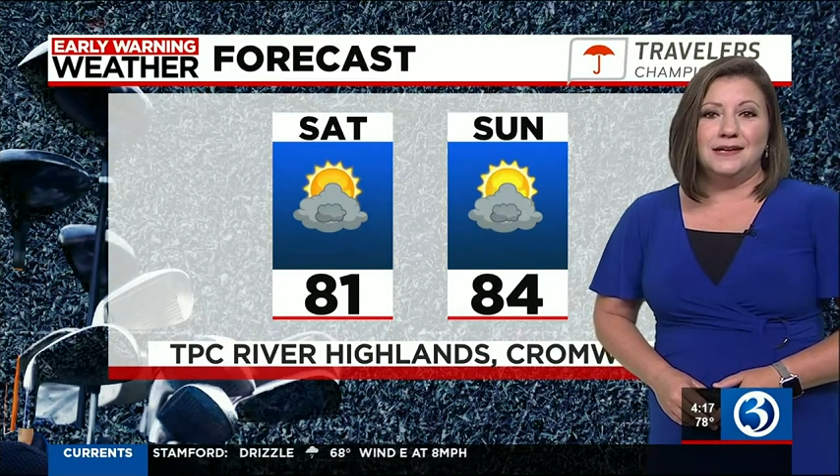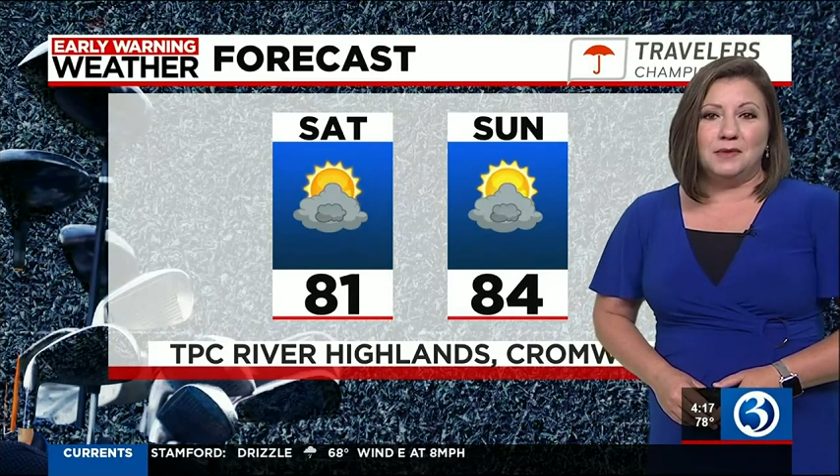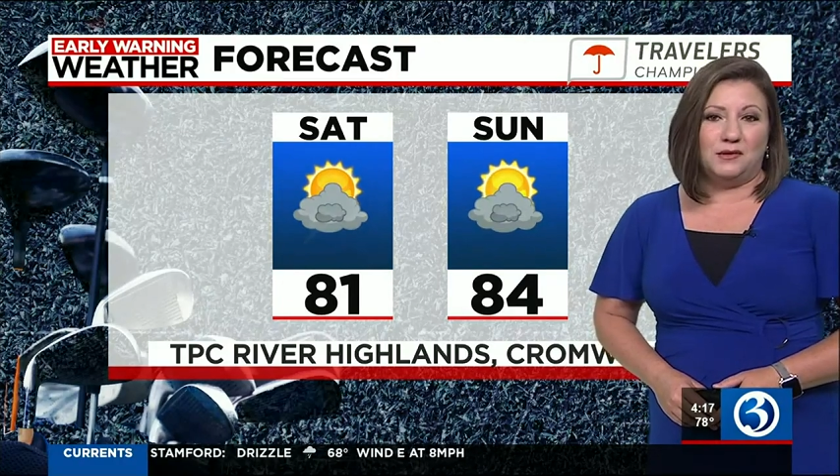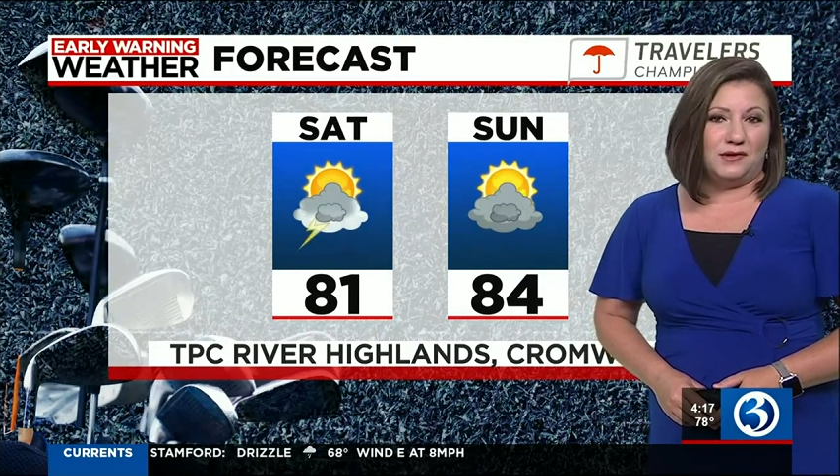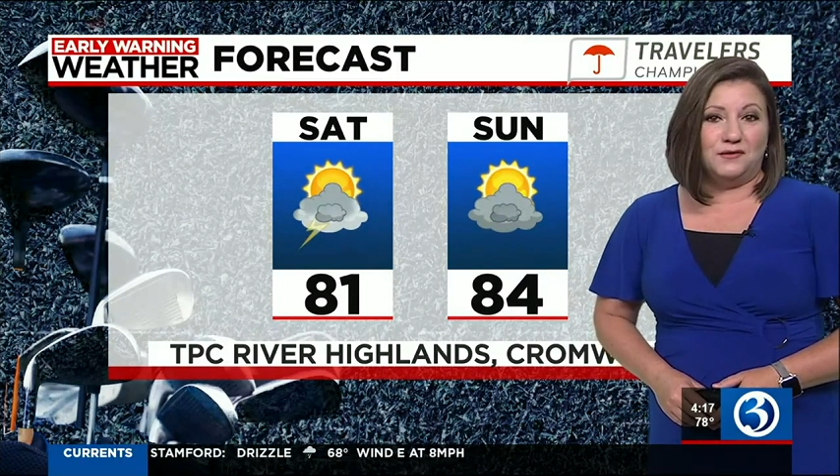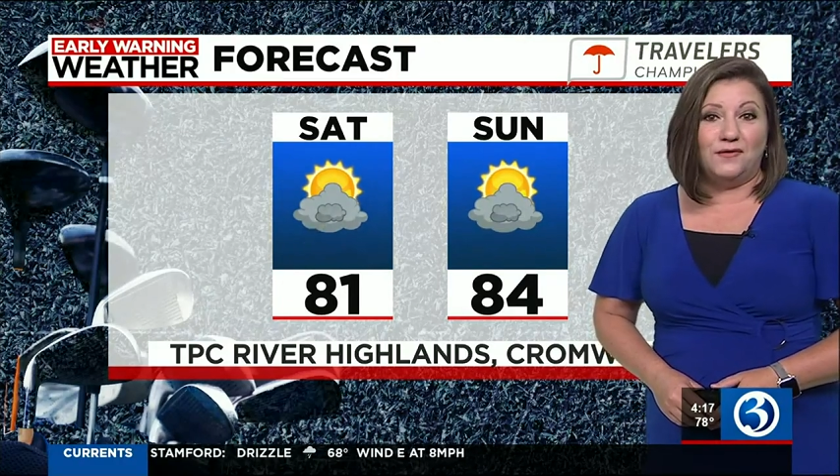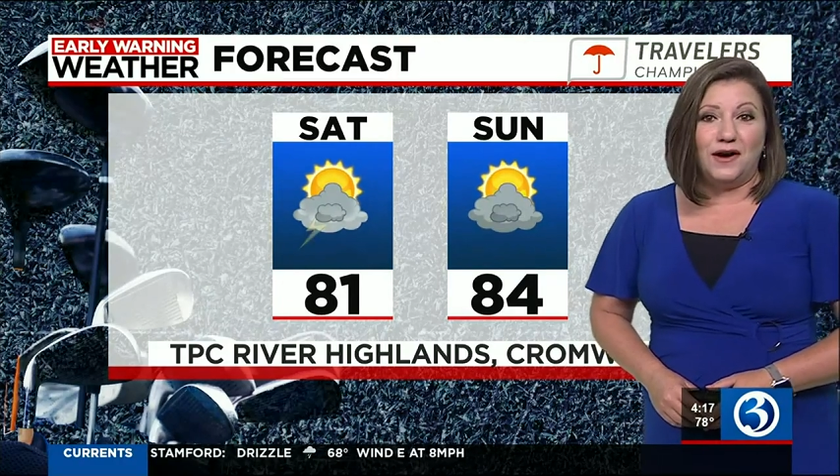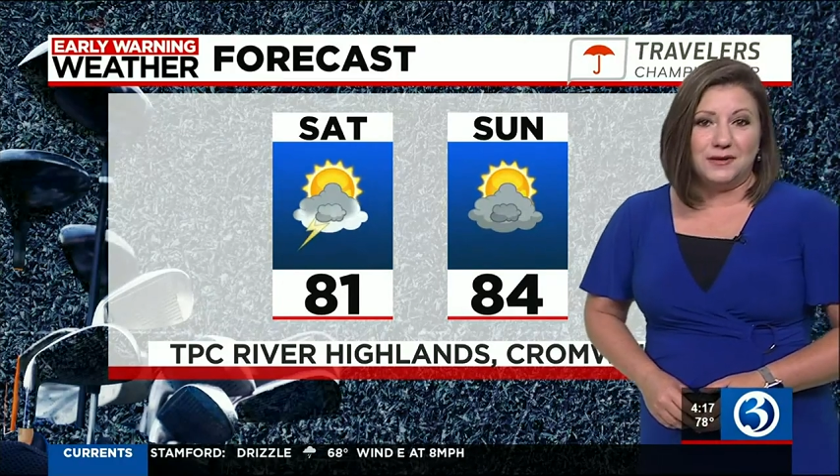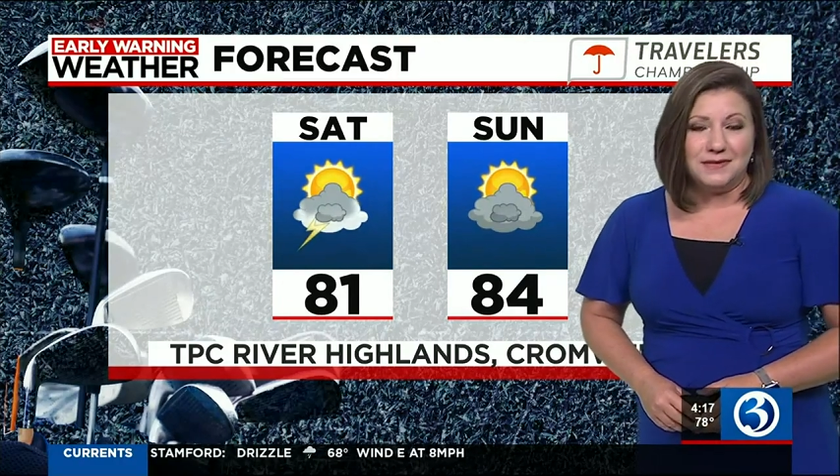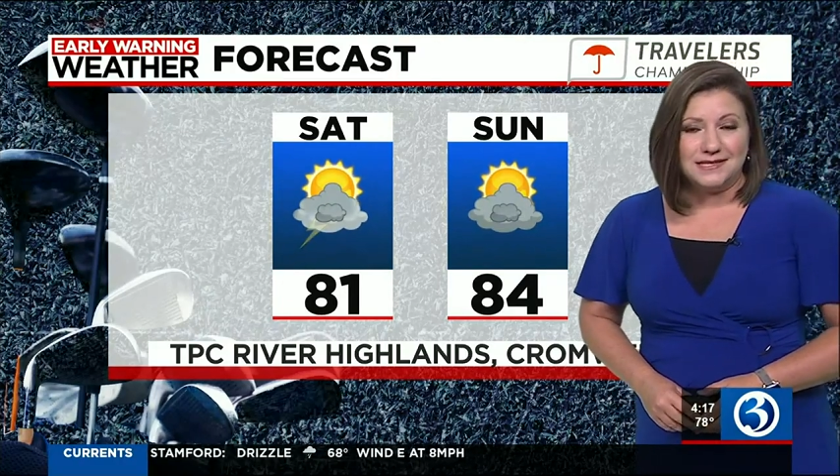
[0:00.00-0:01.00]
Maybe a little
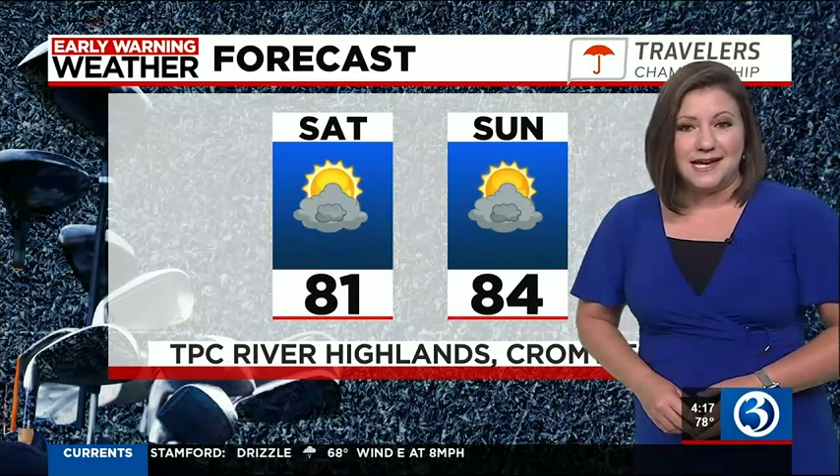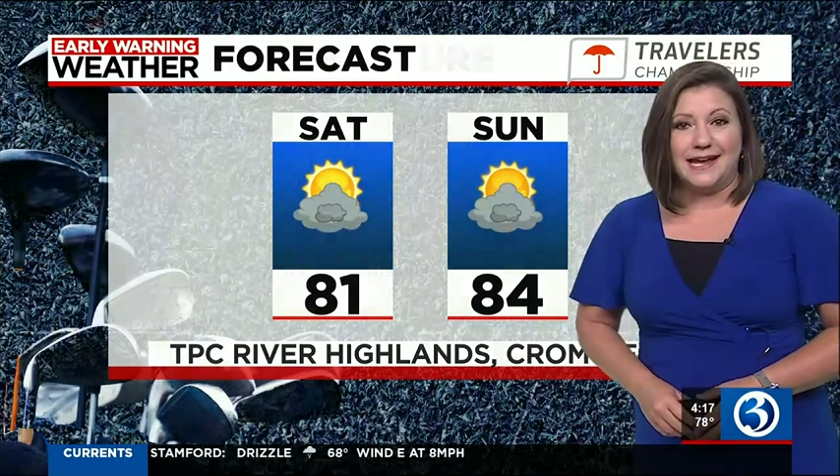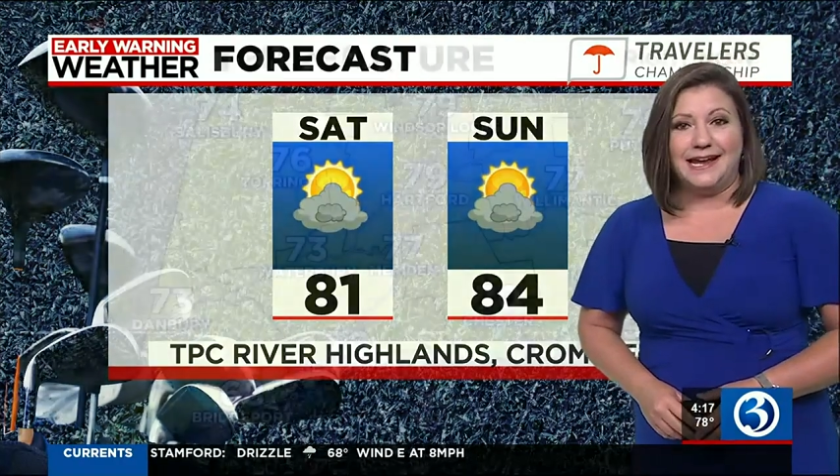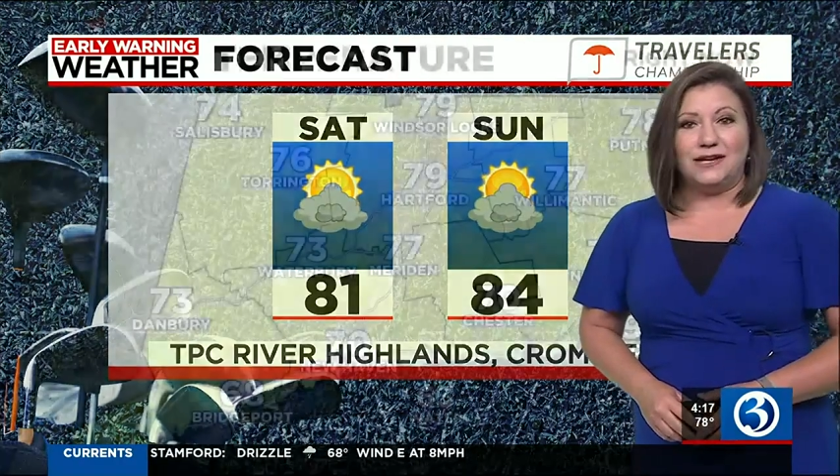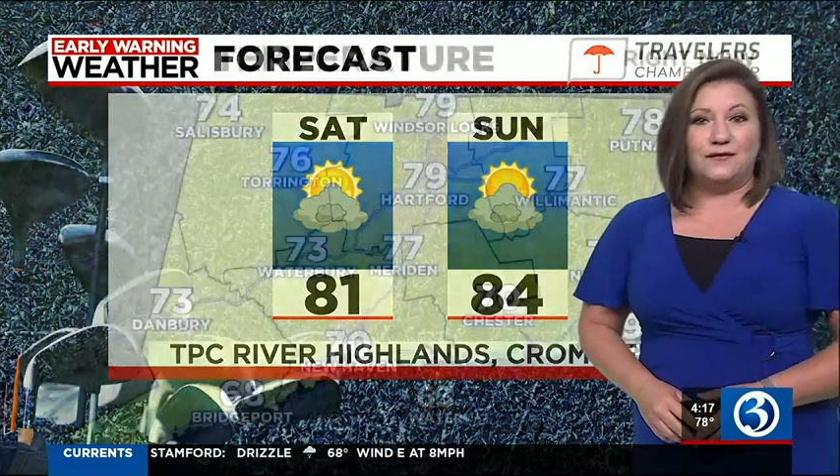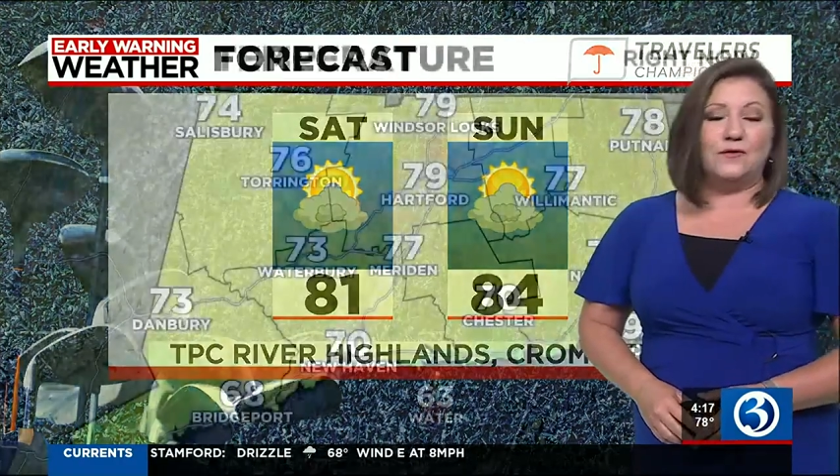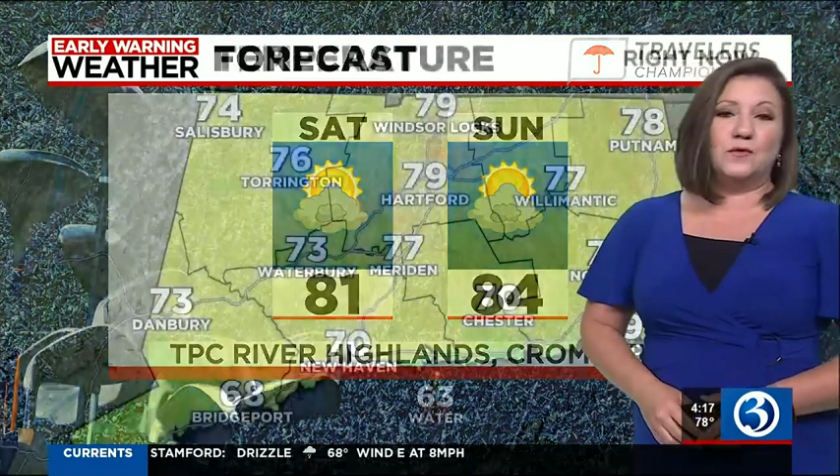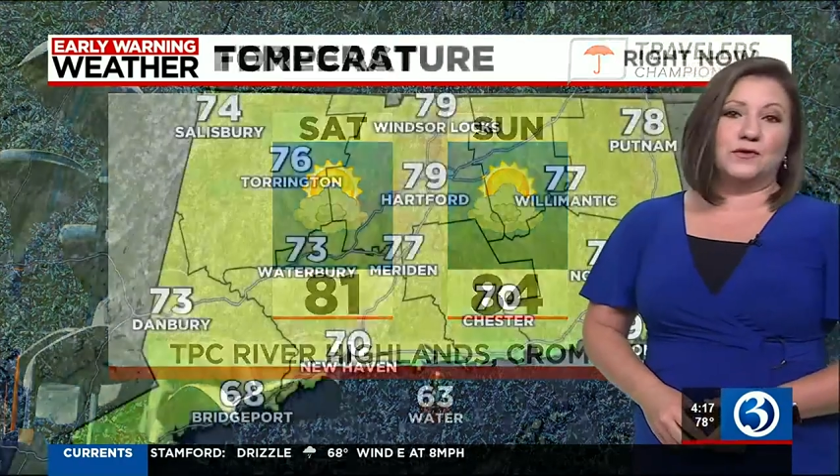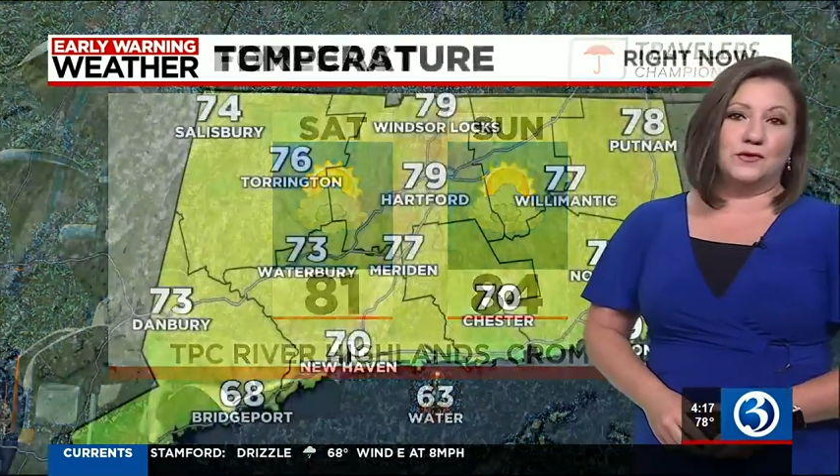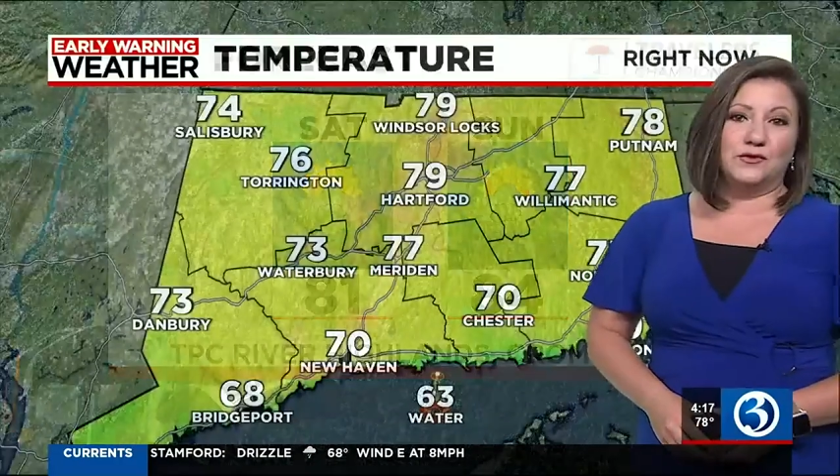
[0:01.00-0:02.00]
fog and mist, high
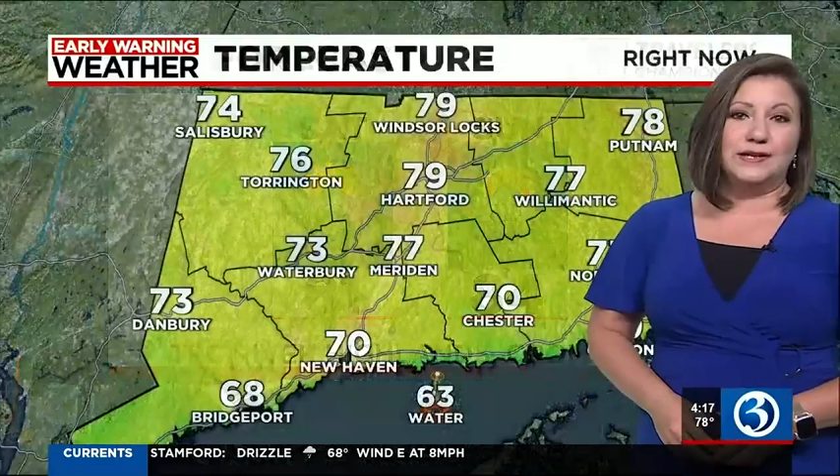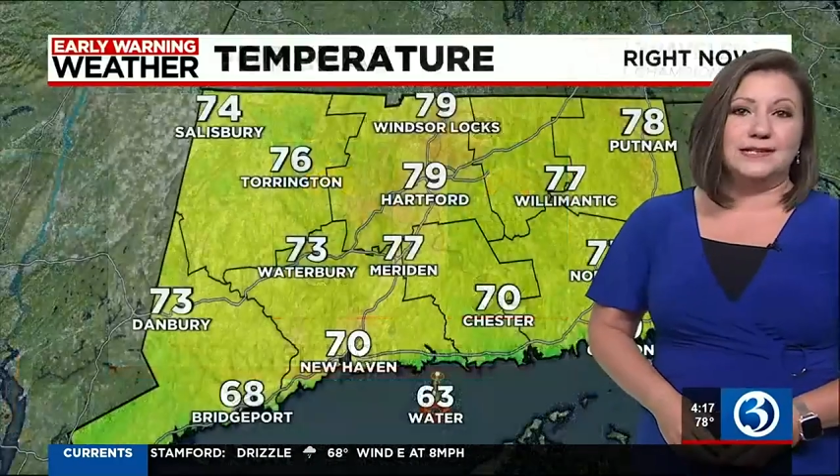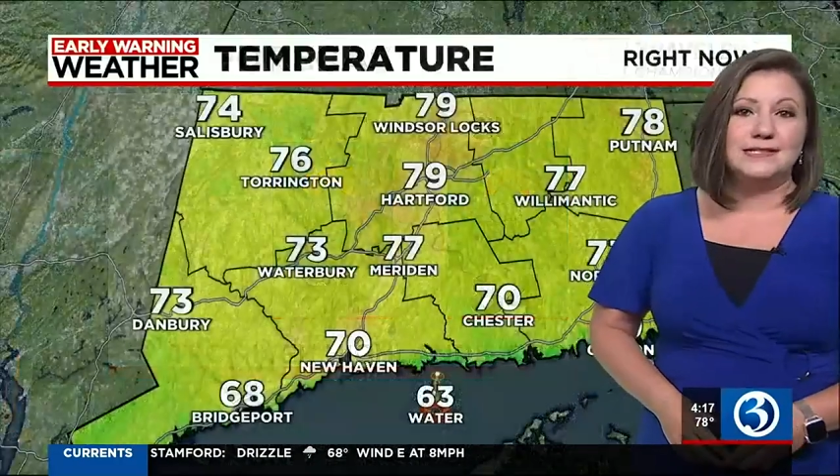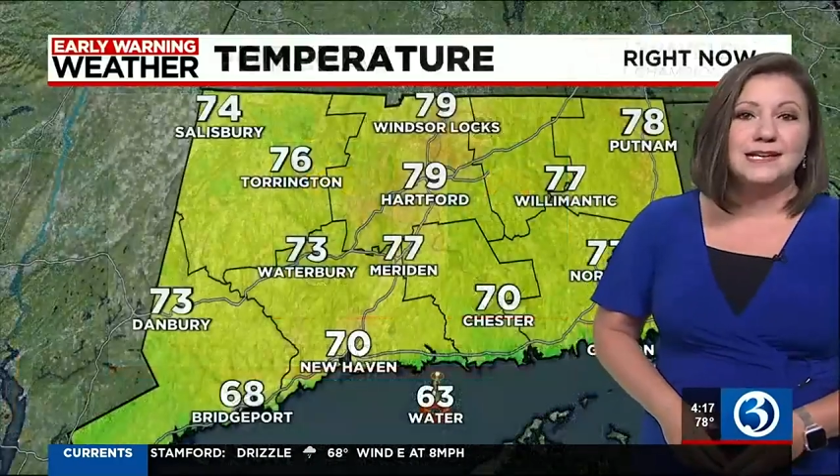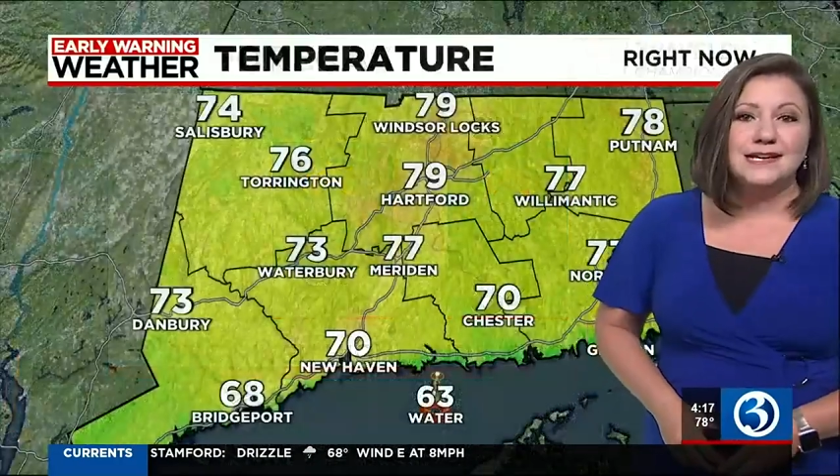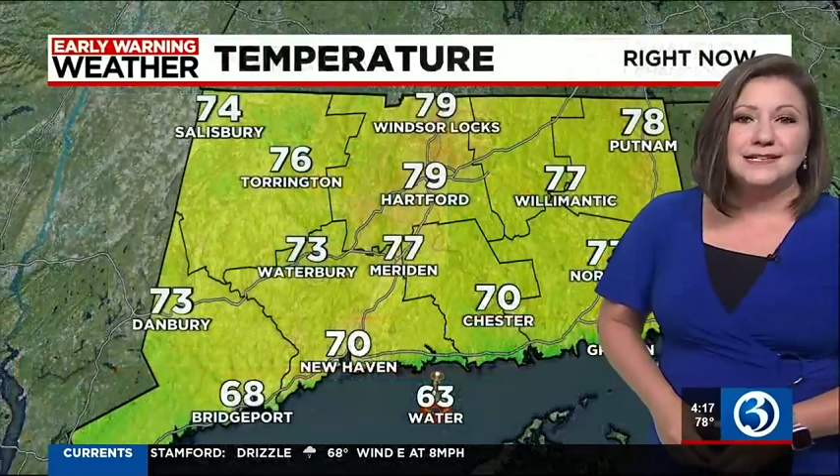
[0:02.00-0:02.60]
84 degrees.